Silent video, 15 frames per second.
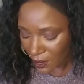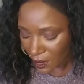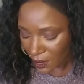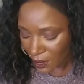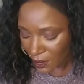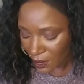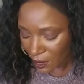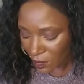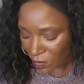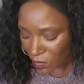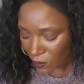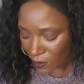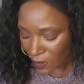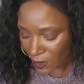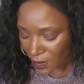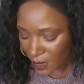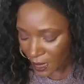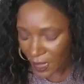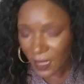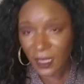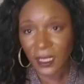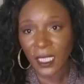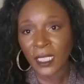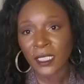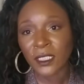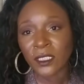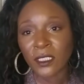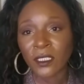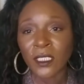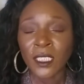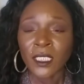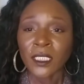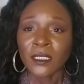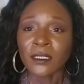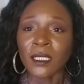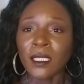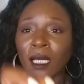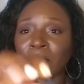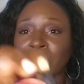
the Sensual Skin Enhancer. And I